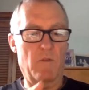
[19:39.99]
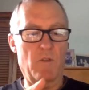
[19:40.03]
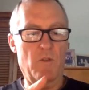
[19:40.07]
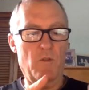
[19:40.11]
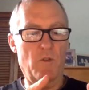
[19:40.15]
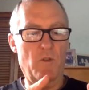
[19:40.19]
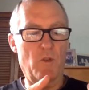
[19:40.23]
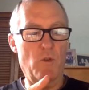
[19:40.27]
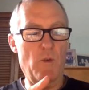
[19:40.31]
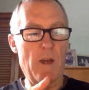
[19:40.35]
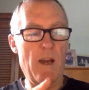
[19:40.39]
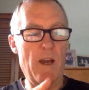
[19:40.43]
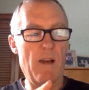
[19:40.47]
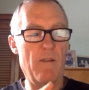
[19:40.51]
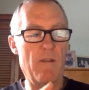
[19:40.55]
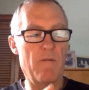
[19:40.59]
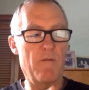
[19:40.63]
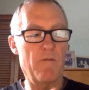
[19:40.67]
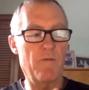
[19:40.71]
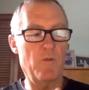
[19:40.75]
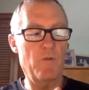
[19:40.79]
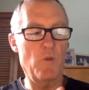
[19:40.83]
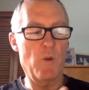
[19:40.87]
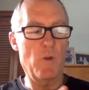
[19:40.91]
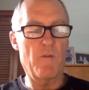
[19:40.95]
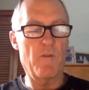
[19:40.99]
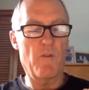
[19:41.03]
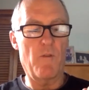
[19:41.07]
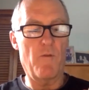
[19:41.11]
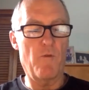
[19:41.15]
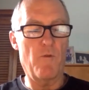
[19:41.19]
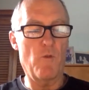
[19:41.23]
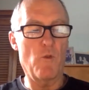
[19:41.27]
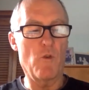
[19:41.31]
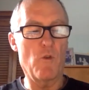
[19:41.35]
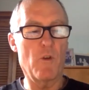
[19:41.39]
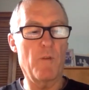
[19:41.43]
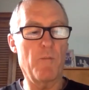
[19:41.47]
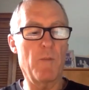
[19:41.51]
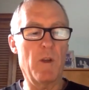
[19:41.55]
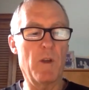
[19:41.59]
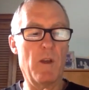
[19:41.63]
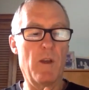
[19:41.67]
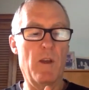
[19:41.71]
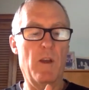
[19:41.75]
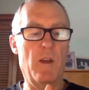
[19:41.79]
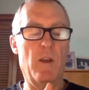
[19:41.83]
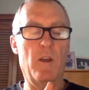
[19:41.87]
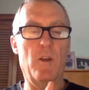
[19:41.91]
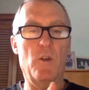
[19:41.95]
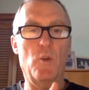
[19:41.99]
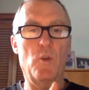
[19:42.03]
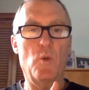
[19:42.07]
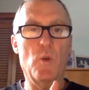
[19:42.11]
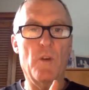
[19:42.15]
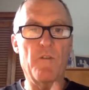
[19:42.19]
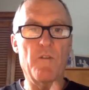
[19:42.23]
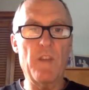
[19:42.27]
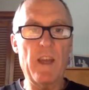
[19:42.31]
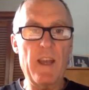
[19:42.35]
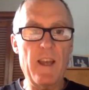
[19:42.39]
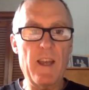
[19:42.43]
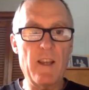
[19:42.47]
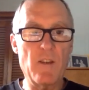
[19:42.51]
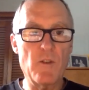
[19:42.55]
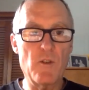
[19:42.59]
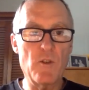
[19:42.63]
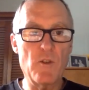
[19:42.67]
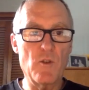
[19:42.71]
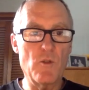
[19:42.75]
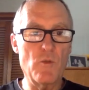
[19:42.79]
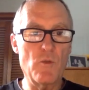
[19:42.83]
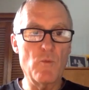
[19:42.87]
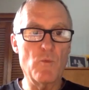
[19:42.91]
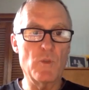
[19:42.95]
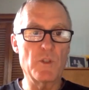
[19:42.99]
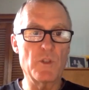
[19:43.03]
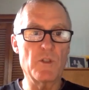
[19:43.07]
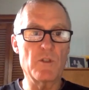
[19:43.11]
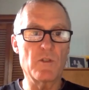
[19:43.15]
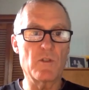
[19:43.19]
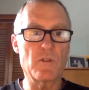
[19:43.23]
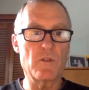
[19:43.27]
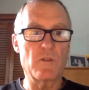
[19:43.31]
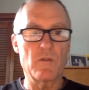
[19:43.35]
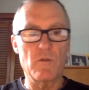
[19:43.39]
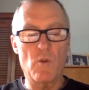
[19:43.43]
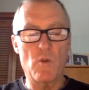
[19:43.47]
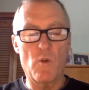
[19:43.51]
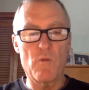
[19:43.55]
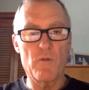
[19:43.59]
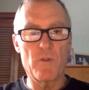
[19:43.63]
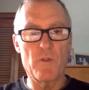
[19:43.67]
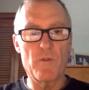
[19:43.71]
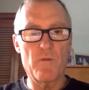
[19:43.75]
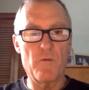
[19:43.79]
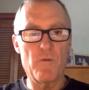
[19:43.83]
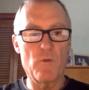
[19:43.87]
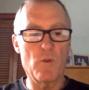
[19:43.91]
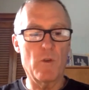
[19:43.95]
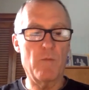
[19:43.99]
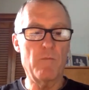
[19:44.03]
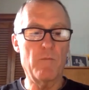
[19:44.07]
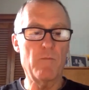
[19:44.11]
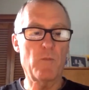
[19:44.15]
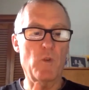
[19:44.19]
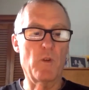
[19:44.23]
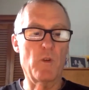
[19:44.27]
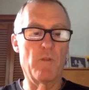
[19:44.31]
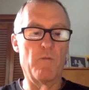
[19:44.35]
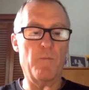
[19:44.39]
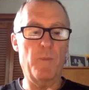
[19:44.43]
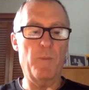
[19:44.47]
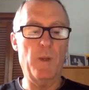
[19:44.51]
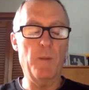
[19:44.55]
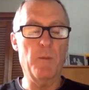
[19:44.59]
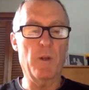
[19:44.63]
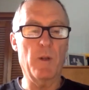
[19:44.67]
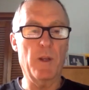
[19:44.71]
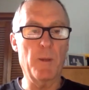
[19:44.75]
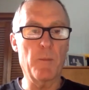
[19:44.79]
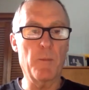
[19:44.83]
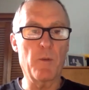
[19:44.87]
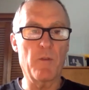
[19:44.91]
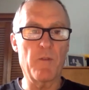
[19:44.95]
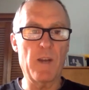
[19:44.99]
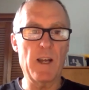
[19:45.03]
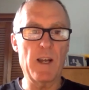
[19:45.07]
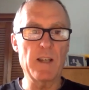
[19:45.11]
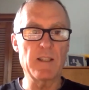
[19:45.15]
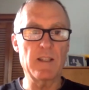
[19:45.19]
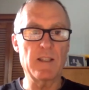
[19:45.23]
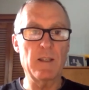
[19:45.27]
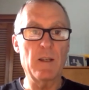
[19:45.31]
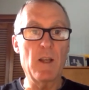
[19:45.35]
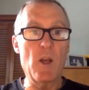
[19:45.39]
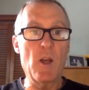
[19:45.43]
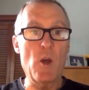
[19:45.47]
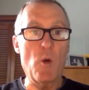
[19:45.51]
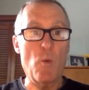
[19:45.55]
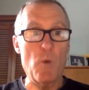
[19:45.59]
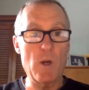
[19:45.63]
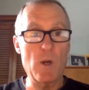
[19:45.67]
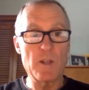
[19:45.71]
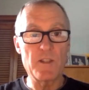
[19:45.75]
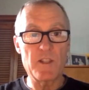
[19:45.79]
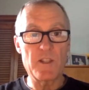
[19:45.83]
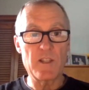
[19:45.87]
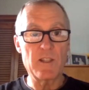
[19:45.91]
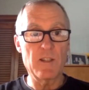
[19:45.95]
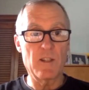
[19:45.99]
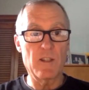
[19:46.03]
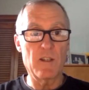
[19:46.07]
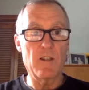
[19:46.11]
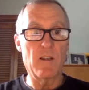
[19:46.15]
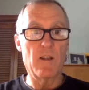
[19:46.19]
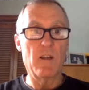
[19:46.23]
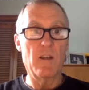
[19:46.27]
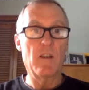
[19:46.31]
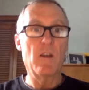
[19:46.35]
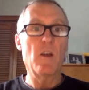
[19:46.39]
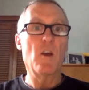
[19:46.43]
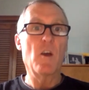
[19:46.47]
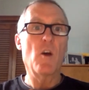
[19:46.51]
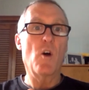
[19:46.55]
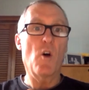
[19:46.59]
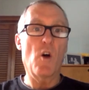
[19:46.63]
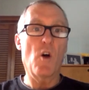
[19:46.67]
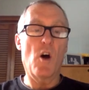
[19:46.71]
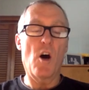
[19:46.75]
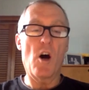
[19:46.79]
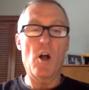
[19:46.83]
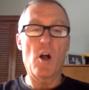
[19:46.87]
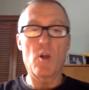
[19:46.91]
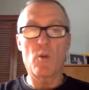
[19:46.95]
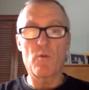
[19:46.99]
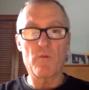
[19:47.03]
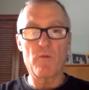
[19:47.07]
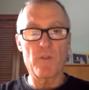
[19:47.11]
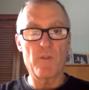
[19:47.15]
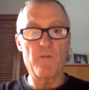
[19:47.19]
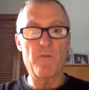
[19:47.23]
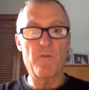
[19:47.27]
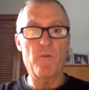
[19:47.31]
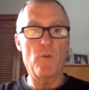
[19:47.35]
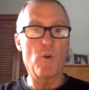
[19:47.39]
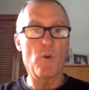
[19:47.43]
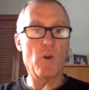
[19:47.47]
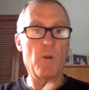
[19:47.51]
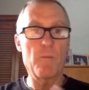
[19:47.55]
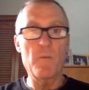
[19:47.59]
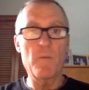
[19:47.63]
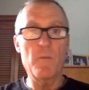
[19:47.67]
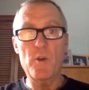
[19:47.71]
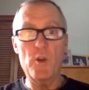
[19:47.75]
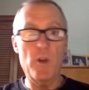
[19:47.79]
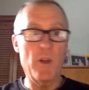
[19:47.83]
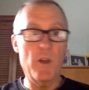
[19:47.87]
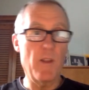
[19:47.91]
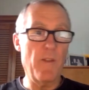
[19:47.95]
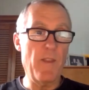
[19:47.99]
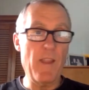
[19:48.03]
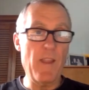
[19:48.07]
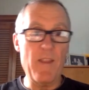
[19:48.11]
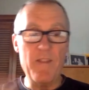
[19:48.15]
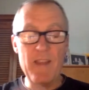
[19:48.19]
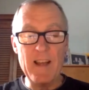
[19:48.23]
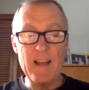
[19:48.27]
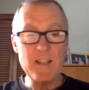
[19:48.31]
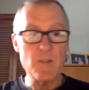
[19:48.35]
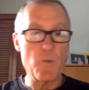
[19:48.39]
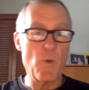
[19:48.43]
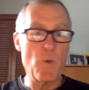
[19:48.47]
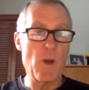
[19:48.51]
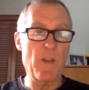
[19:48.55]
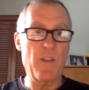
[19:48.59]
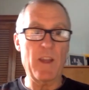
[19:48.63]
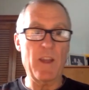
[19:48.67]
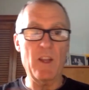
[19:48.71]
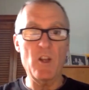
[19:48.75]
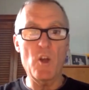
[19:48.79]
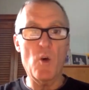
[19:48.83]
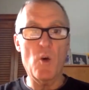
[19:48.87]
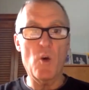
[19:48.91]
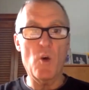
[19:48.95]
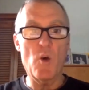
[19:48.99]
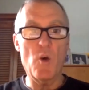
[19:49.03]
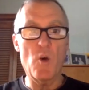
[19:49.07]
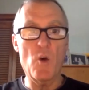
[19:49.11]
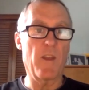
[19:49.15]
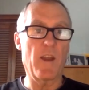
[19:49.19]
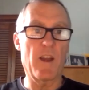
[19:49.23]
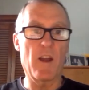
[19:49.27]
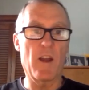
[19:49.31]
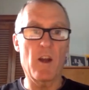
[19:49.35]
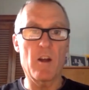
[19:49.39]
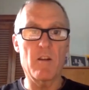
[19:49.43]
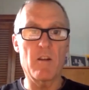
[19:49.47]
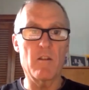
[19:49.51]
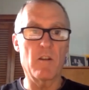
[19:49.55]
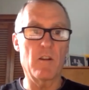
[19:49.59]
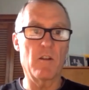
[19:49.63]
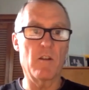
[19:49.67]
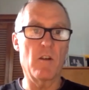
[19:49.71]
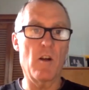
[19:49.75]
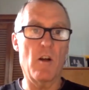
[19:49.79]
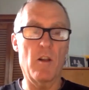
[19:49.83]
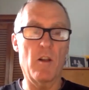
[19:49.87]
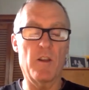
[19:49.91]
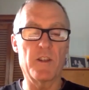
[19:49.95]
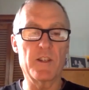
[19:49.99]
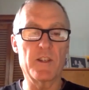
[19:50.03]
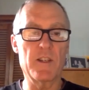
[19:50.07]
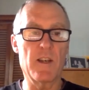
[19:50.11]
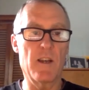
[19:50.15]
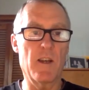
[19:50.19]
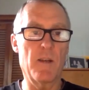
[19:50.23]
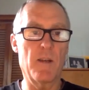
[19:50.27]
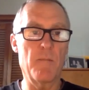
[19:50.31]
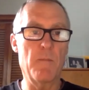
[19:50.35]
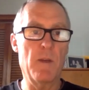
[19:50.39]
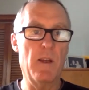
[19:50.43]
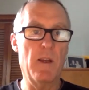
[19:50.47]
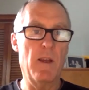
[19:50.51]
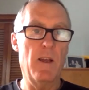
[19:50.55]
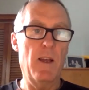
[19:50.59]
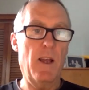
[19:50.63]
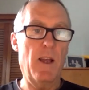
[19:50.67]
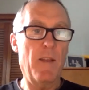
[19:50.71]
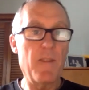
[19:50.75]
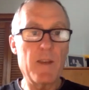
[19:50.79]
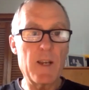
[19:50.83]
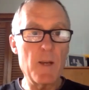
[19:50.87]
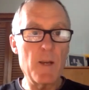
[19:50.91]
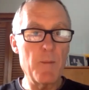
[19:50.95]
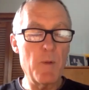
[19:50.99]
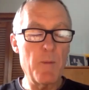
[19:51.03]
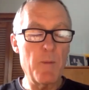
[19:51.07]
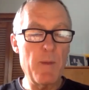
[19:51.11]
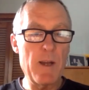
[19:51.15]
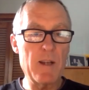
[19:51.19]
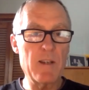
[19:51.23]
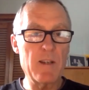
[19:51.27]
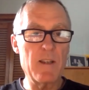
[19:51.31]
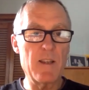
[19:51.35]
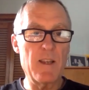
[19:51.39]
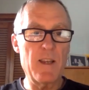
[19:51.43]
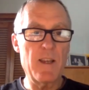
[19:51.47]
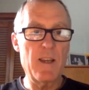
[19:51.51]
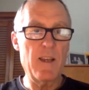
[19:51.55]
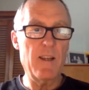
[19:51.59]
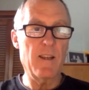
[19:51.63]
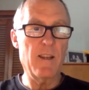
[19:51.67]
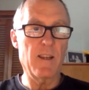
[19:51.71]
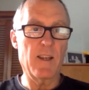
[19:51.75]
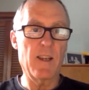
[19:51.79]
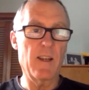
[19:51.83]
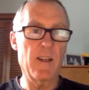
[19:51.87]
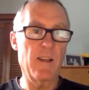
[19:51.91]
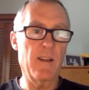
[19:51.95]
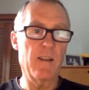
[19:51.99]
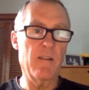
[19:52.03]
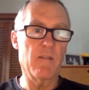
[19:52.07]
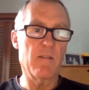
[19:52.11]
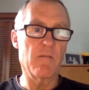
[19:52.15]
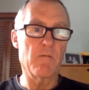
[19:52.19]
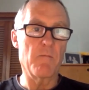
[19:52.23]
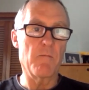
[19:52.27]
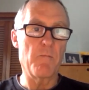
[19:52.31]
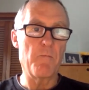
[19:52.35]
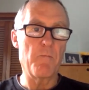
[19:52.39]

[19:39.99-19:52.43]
You have a form, you have the head tune, which is over the form. You have people improvising while still all over the form. That's why they know where they are all the time. And then coming back to the head and getting out.